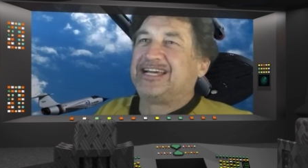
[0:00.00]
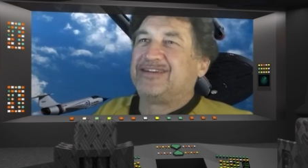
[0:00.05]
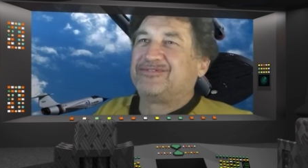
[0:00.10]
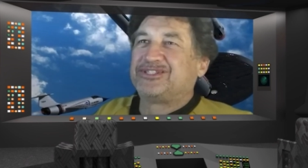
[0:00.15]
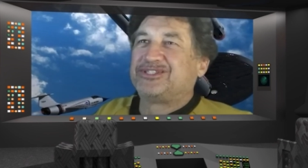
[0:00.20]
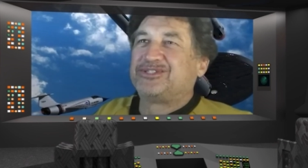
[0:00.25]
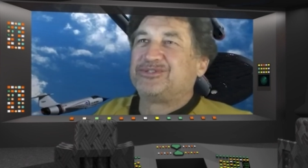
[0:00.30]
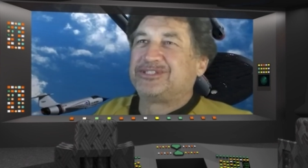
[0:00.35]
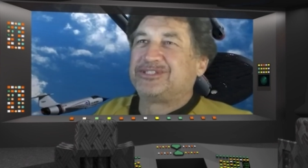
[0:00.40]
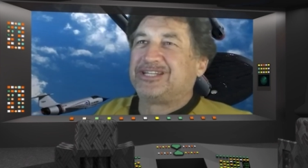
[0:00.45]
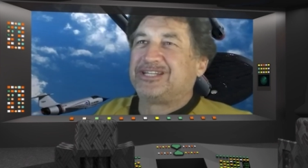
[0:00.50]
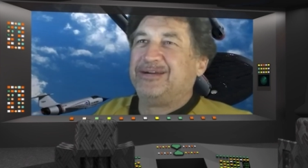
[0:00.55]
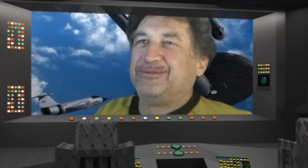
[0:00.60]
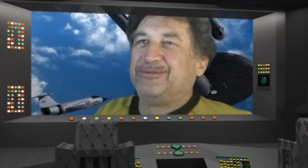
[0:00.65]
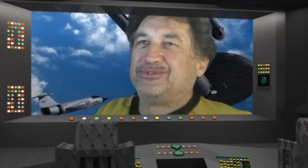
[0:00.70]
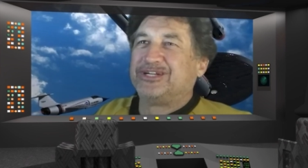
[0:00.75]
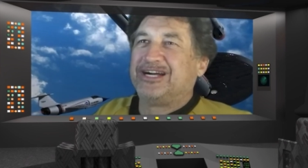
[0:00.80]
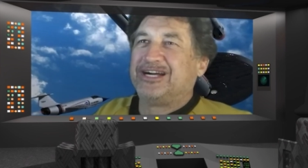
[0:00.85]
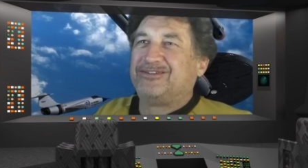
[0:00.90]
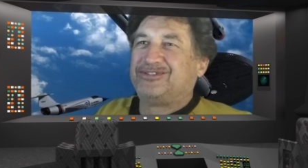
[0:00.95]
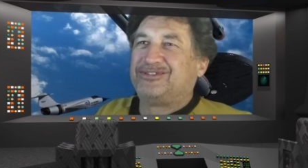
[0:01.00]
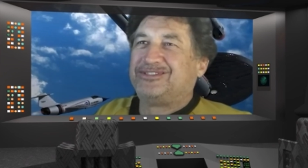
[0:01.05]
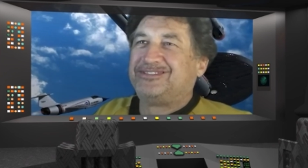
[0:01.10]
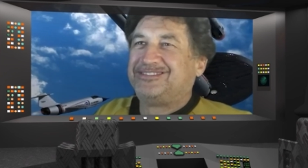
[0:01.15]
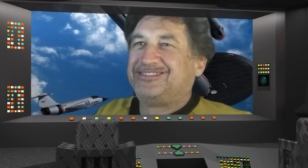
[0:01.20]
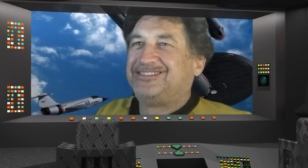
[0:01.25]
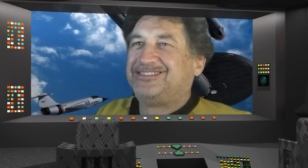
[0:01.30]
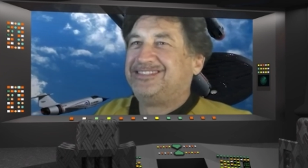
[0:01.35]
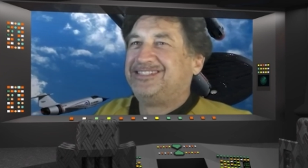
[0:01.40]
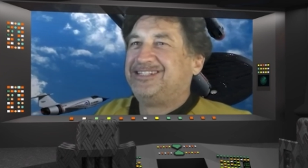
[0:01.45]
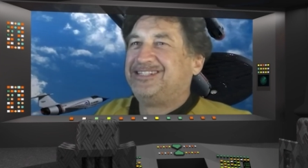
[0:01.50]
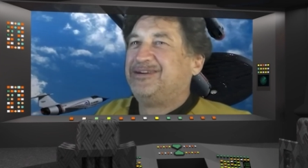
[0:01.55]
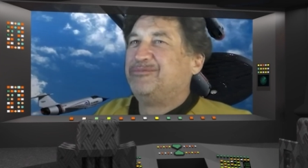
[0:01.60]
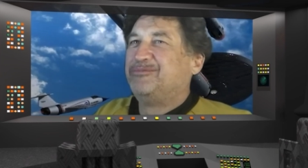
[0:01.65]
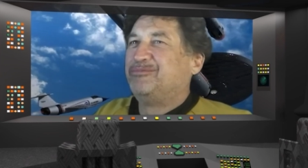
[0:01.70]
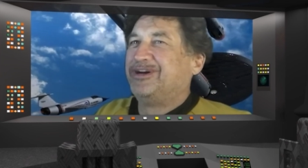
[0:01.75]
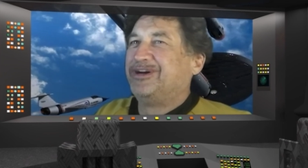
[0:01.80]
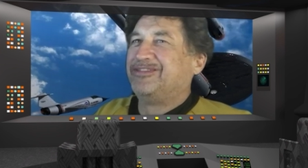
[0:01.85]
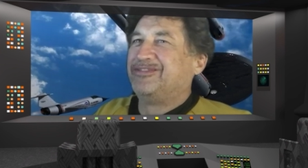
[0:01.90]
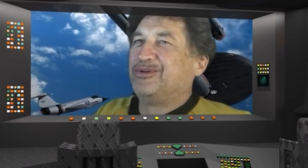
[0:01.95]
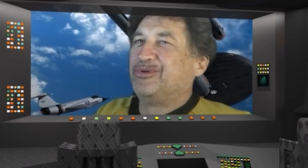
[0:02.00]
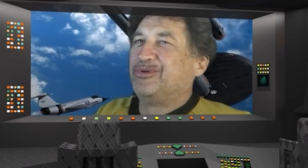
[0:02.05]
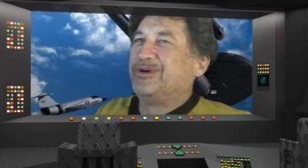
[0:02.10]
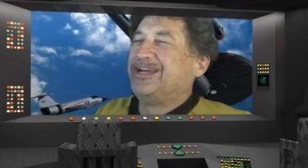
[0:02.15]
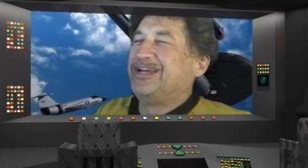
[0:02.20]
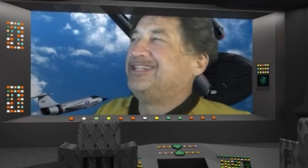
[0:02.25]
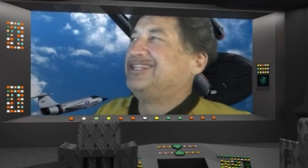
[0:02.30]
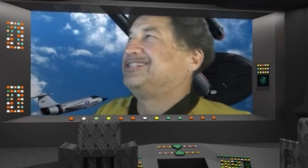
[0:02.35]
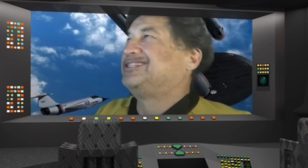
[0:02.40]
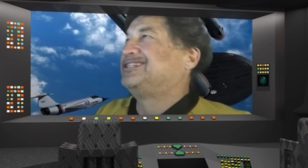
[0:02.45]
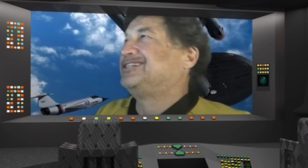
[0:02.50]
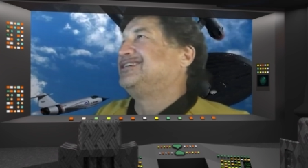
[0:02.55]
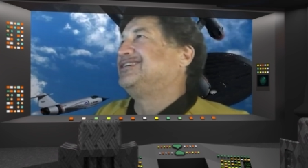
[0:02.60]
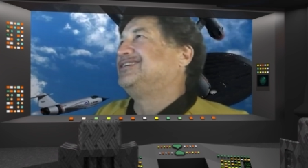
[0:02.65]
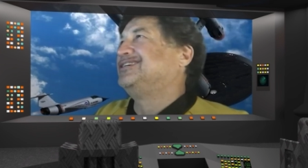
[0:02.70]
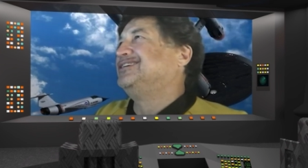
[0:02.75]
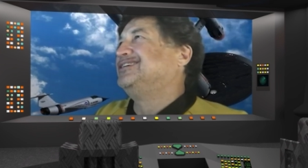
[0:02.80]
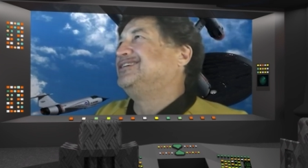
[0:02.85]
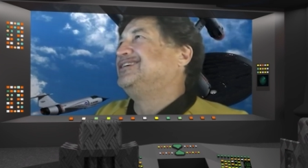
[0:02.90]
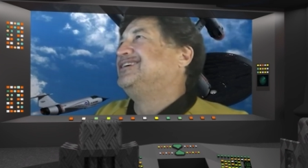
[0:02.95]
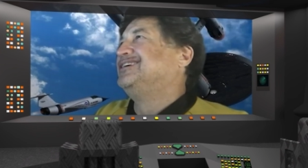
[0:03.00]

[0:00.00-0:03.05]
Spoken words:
have to do with time travel, but the way that